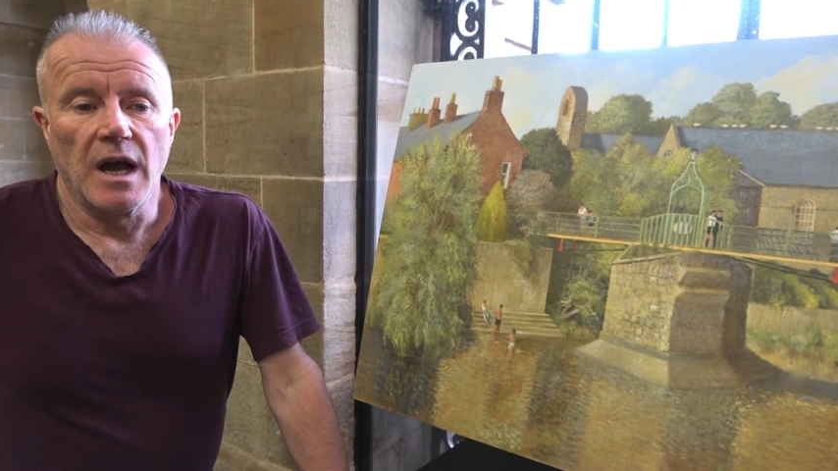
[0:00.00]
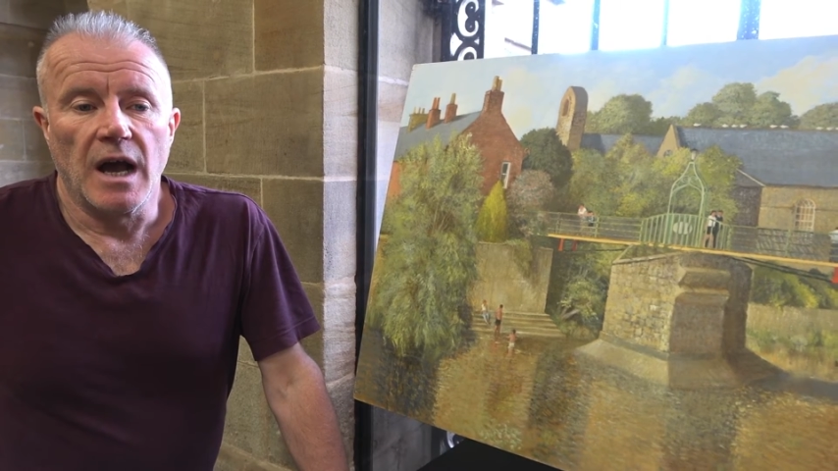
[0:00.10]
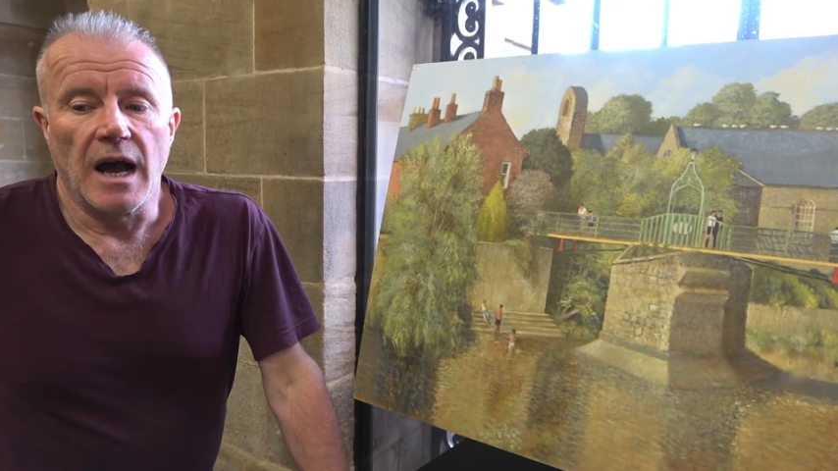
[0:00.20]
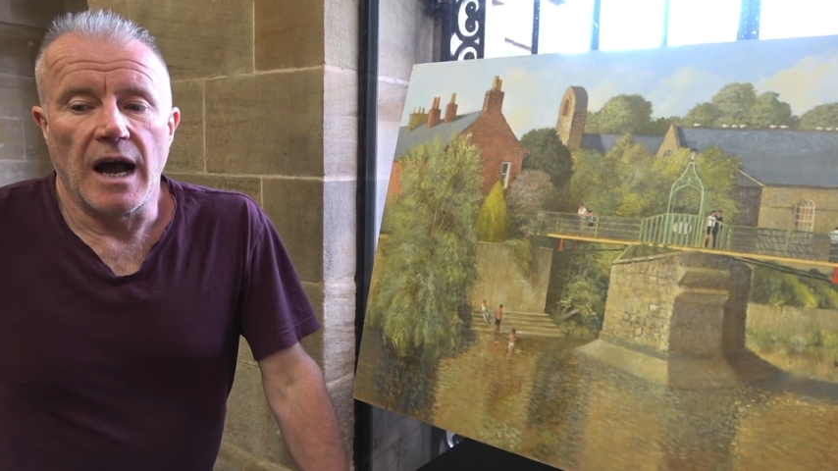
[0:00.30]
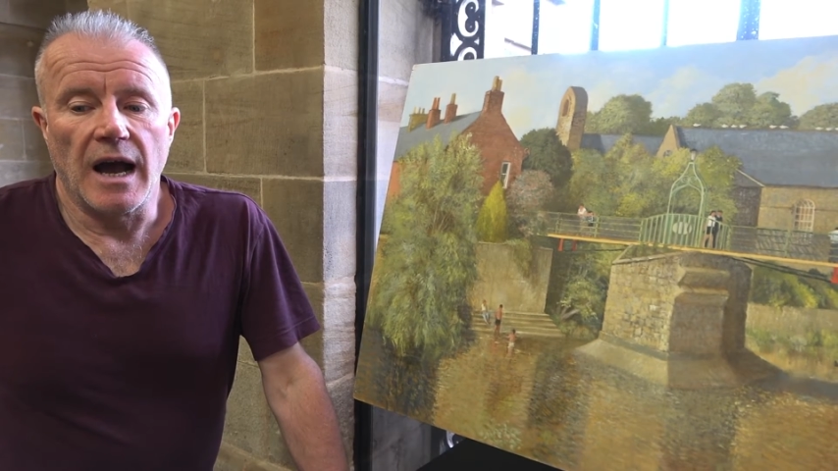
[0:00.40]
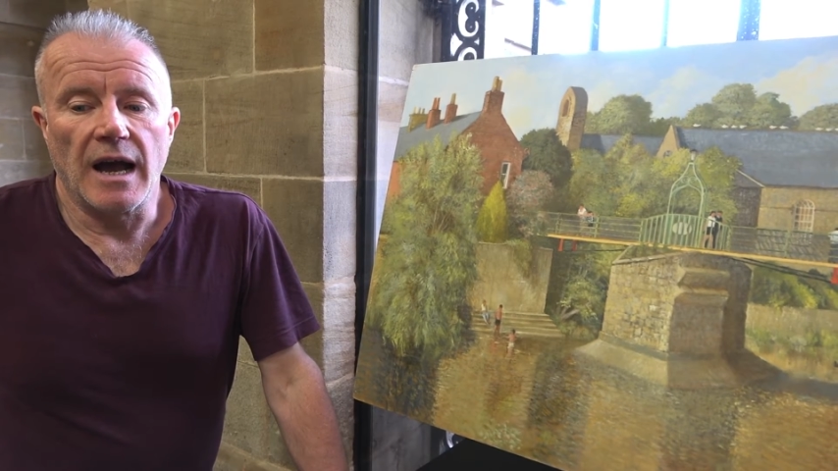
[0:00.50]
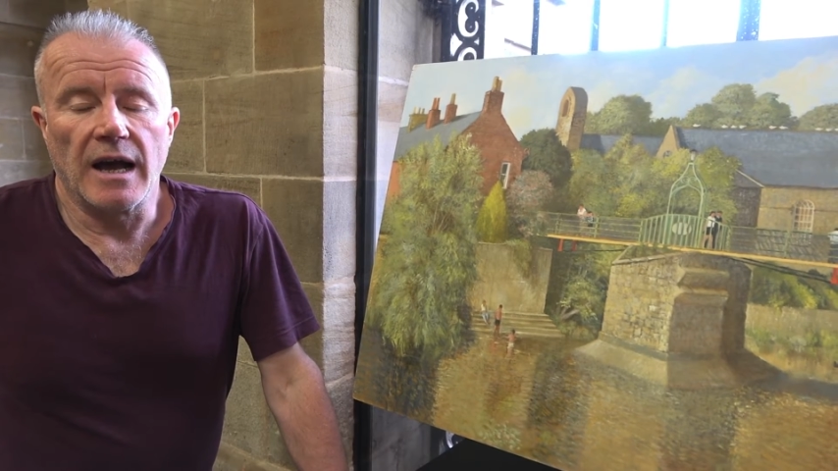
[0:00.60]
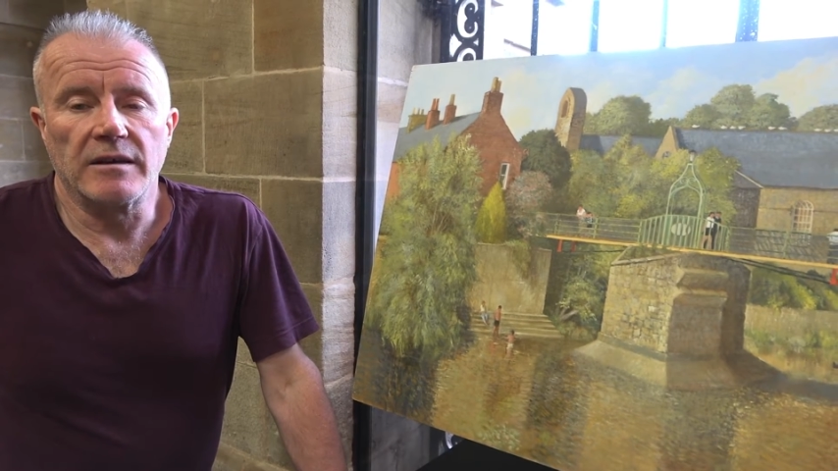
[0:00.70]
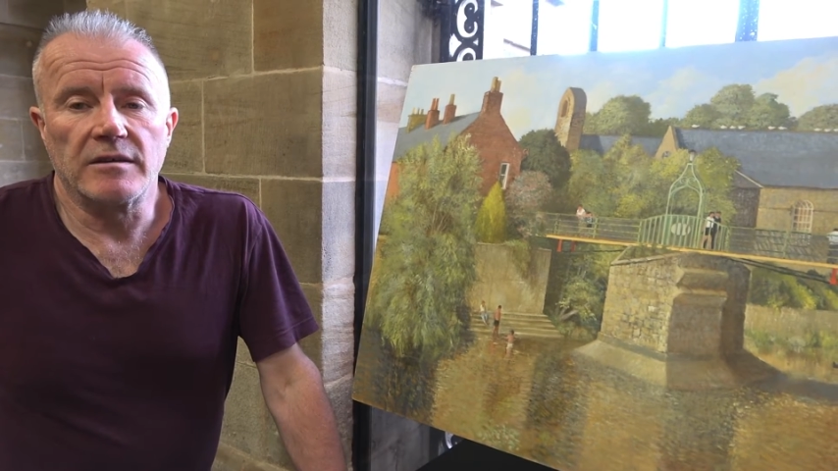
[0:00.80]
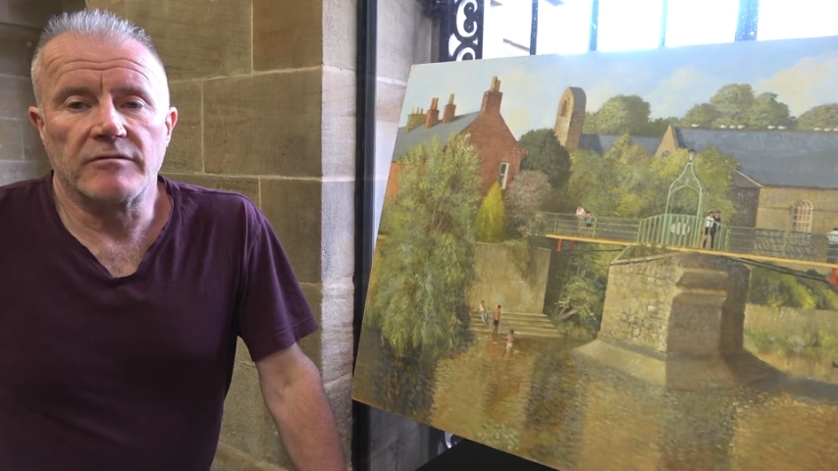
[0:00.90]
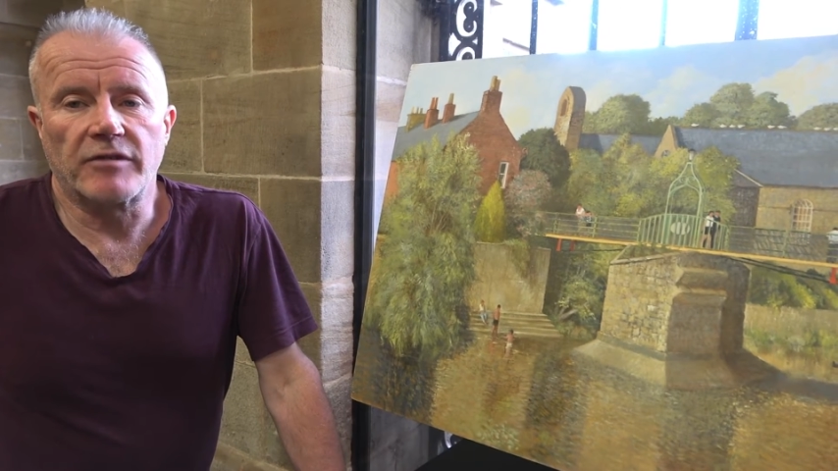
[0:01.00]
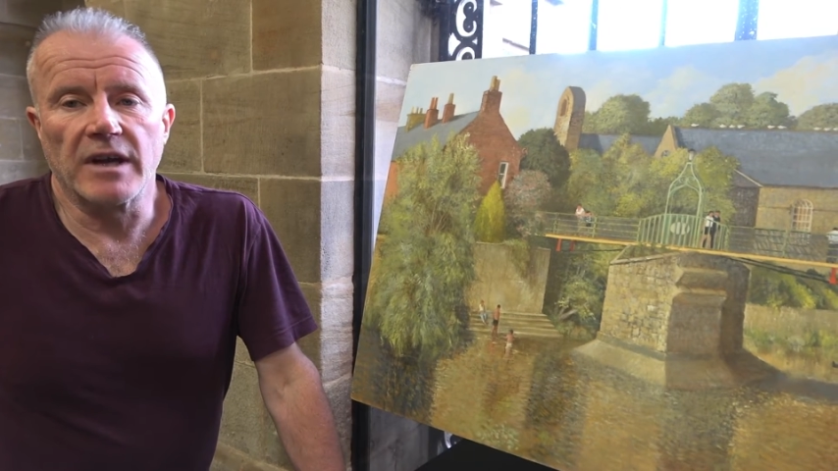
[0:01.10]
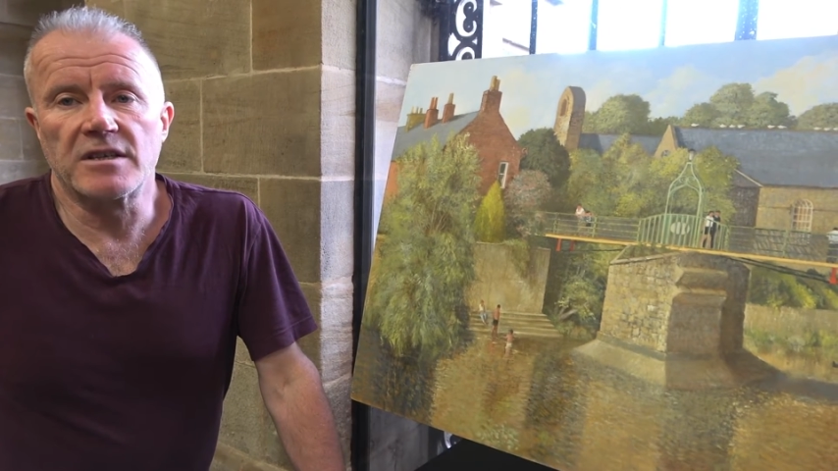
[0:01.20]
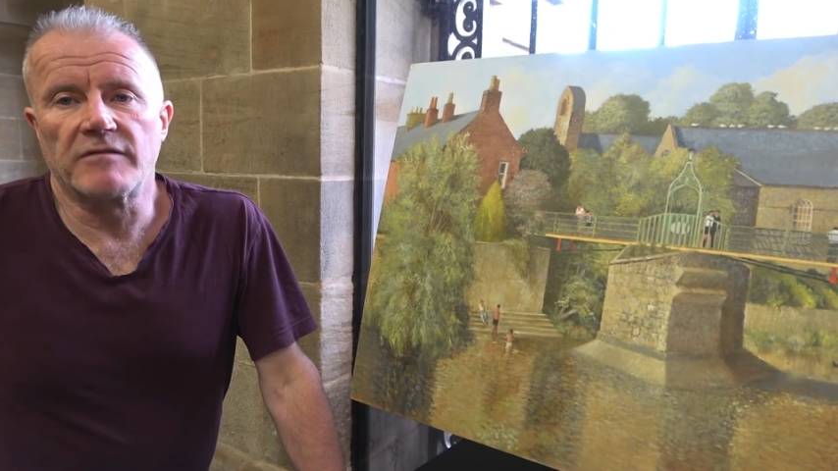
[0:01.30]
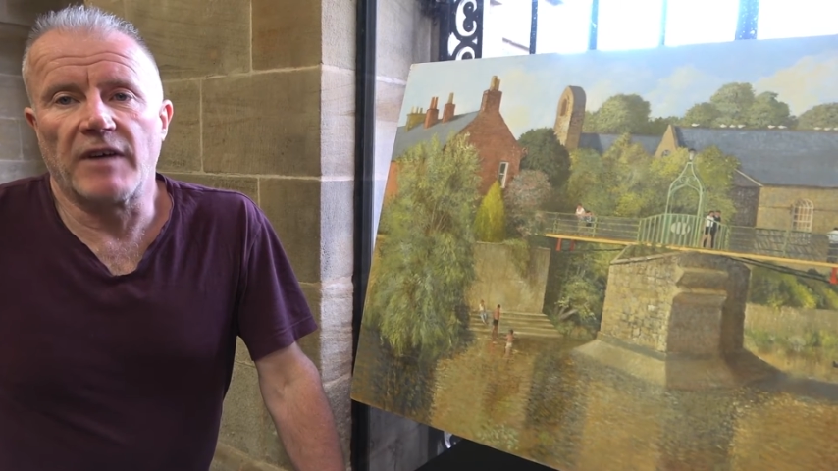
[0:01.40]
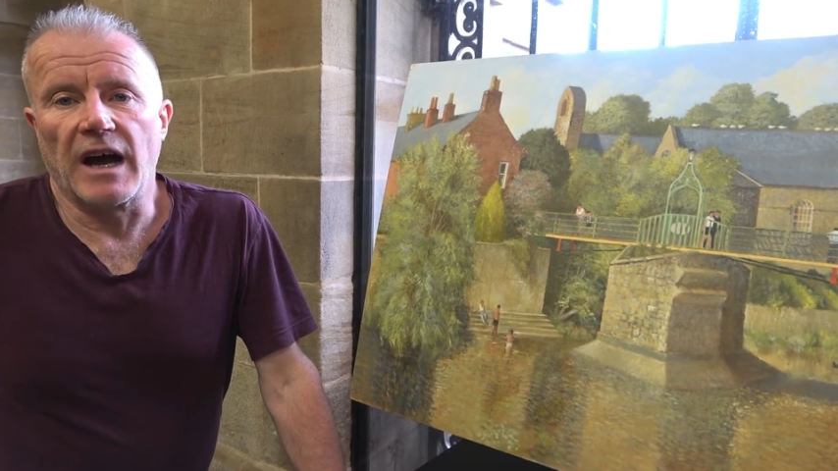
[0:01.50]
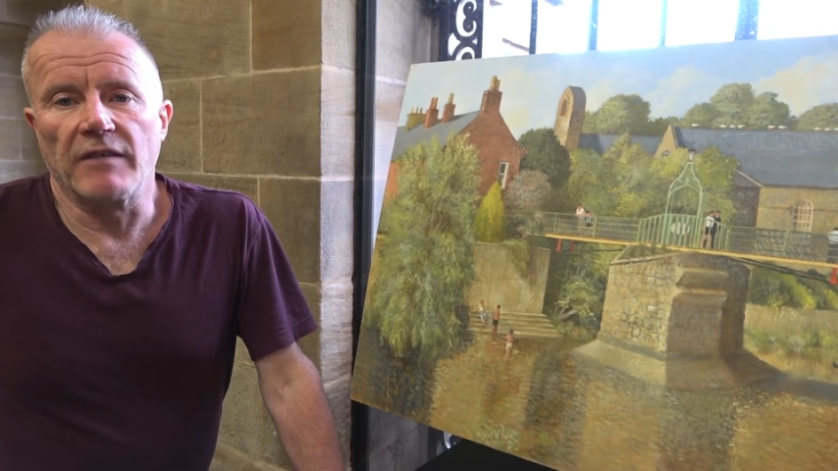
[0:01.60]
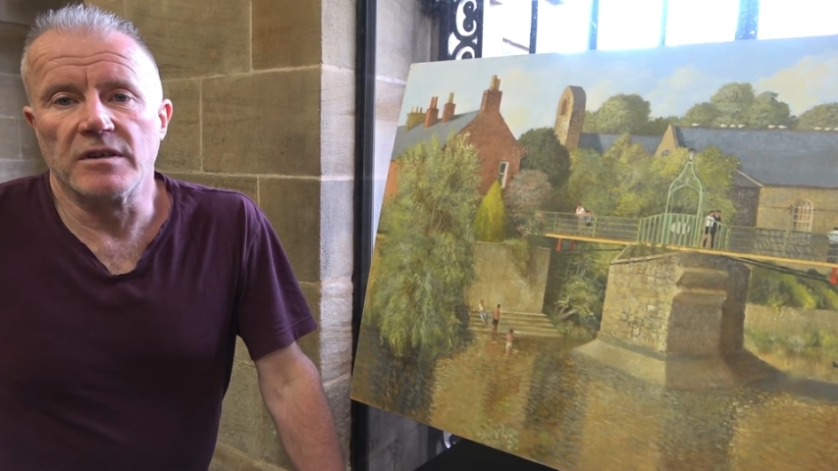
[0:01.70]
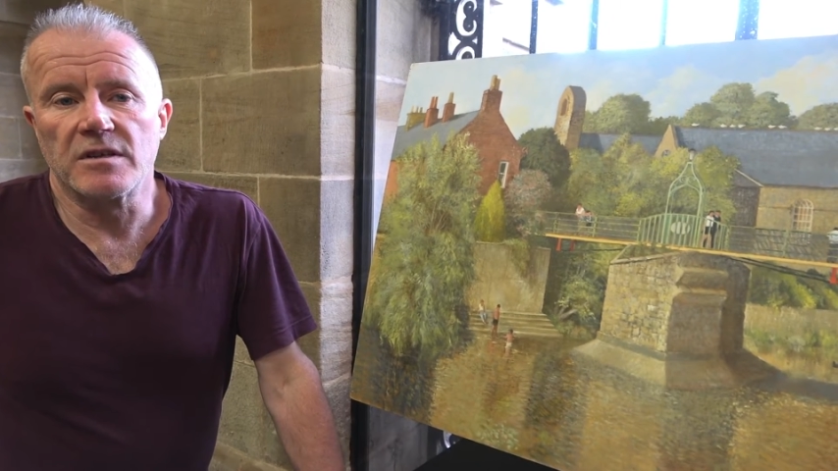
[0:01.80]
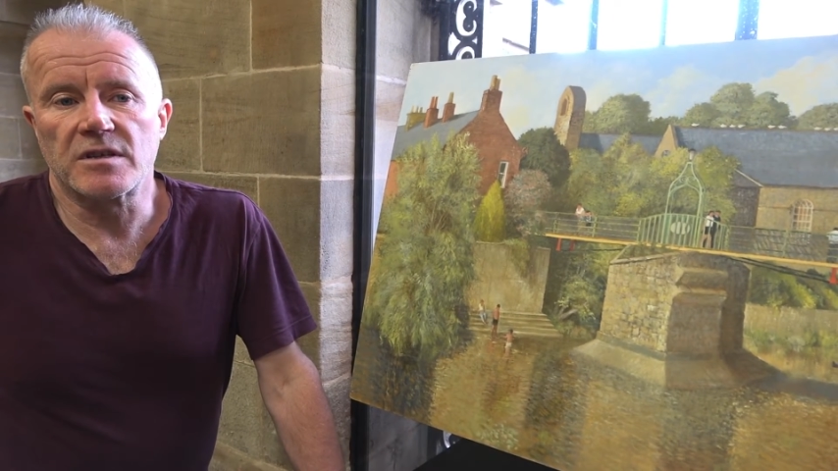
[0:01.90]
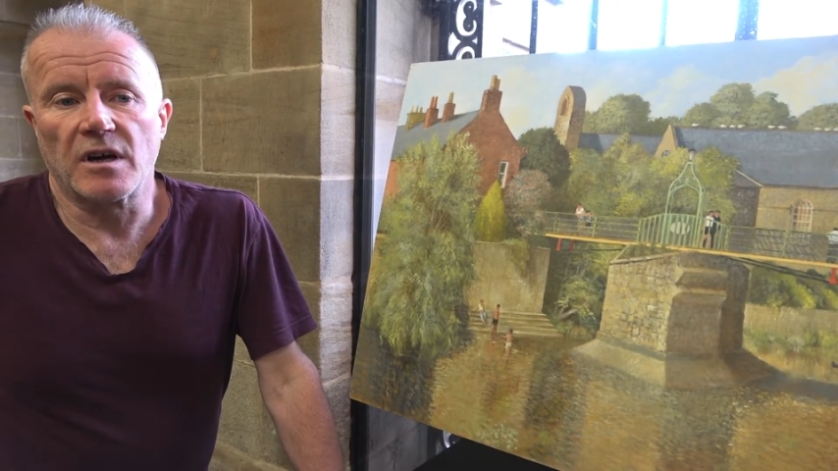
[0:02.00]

and friends of Ivan's